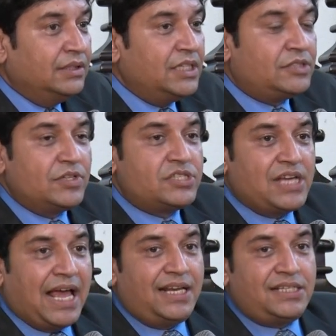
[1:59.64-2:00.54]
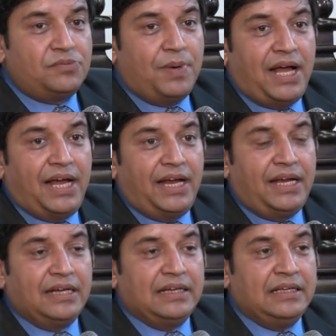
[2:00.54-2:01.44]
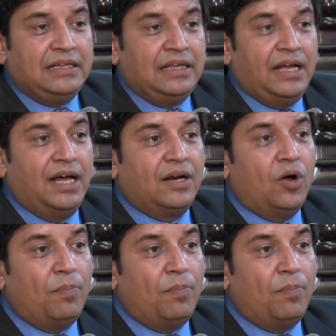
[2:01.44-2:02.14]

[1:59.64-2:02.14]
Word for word: This was challenged by her